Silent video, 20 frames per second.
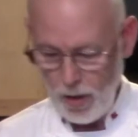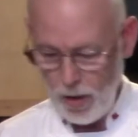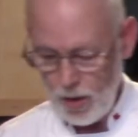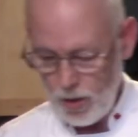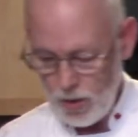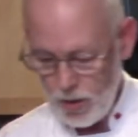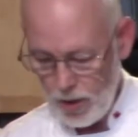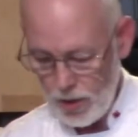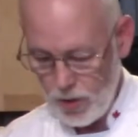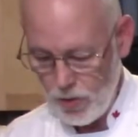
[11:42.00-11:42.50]

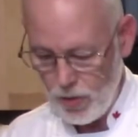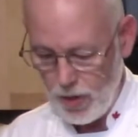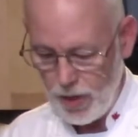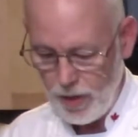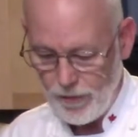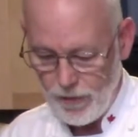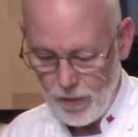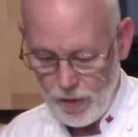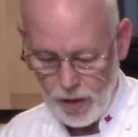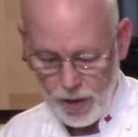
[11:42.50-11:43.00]
So that's ready
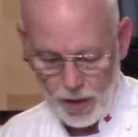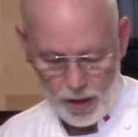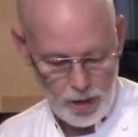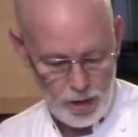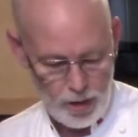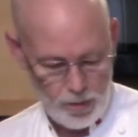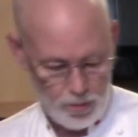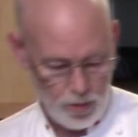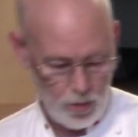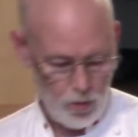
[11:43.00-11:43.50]
for cake
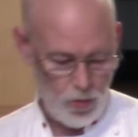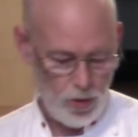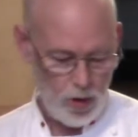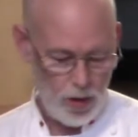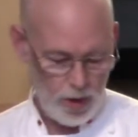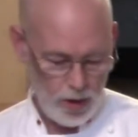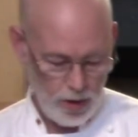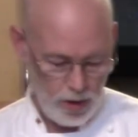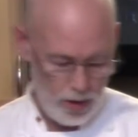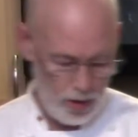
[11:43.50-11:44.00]
number 1.